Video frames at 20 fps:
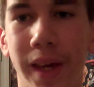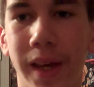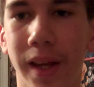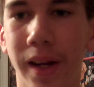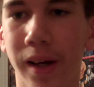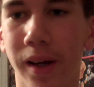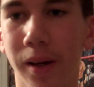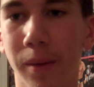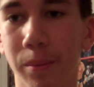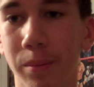
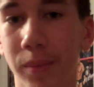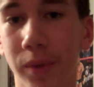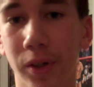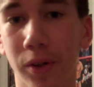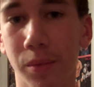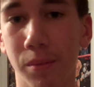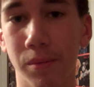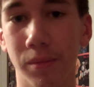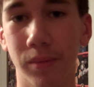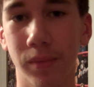And, um, you
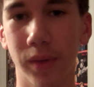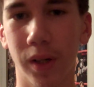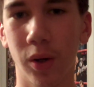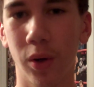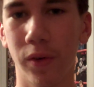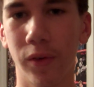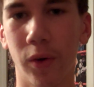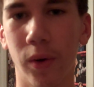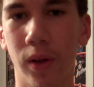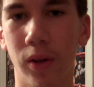know,
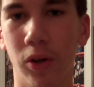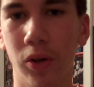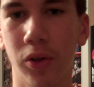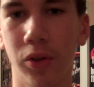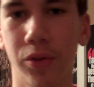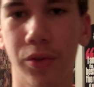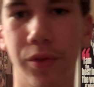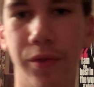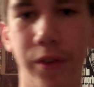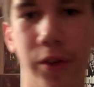I don't know how
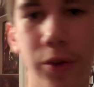long this